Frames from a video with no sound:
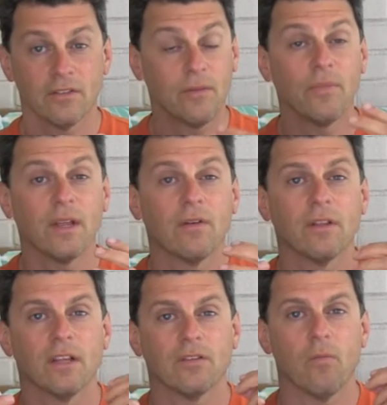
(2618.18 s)
something
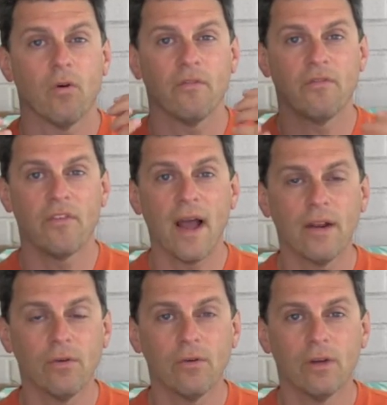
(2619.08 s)
that's more
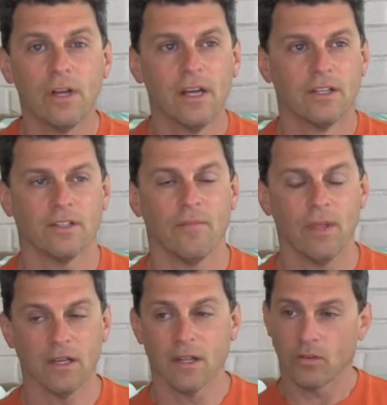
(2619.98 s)
vital,
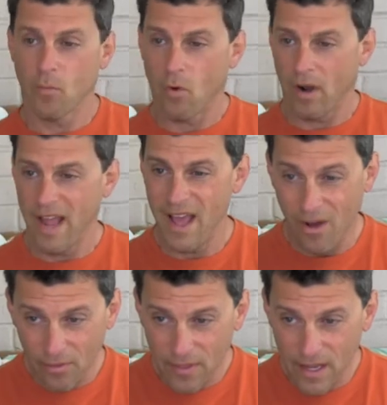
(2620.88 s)
something that's more
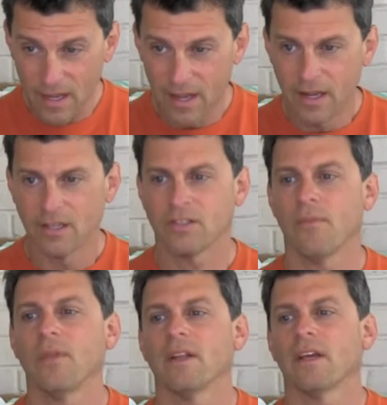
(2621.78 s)
healthy,
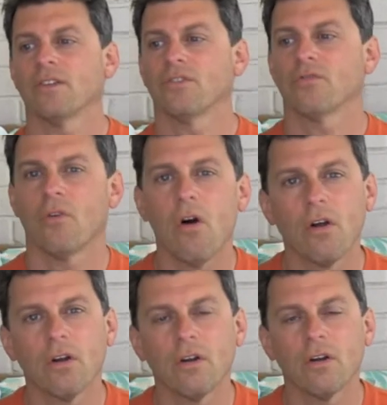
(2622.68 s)
something that's
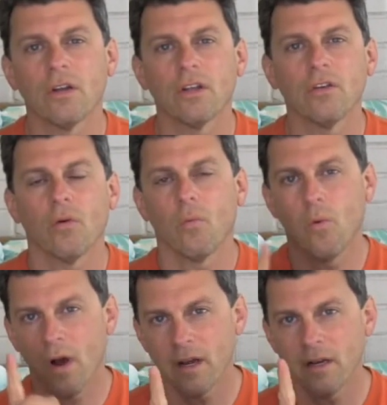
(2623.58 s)
stronger. You're
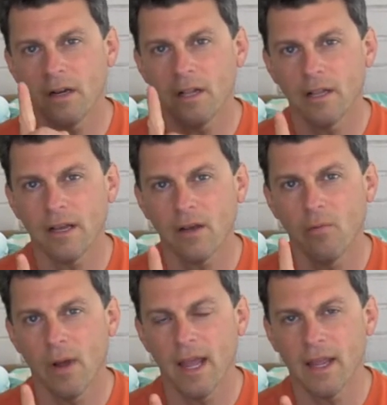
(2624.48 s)
one click
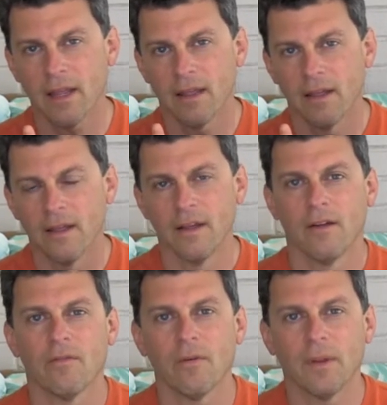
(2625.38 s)
away
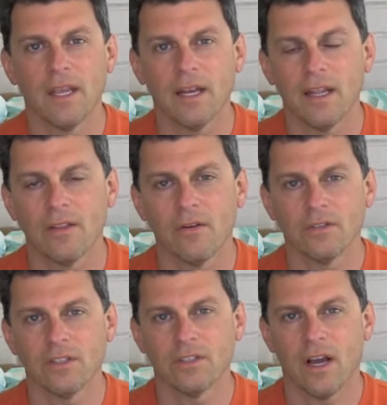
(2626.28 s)
from getting
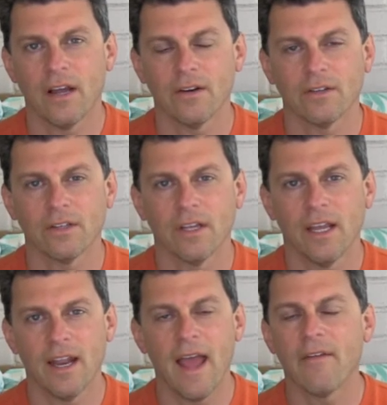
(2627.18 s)
those desires
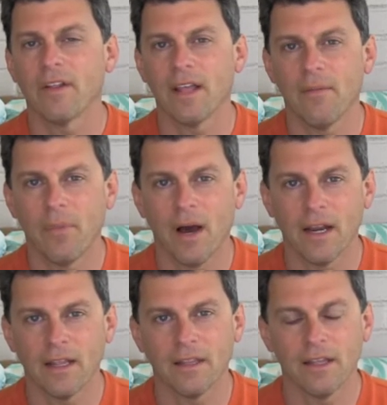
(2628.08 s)
and having that
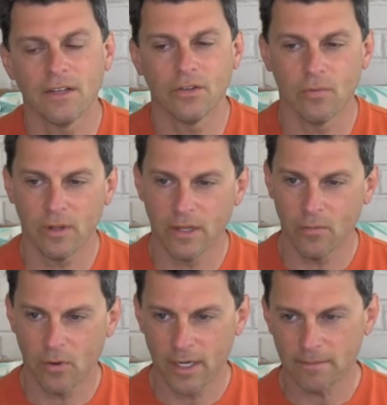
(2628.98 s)
body that you
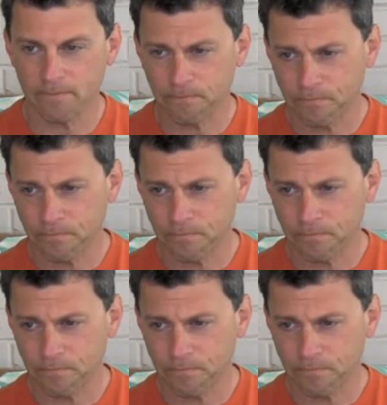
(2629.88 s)
really want.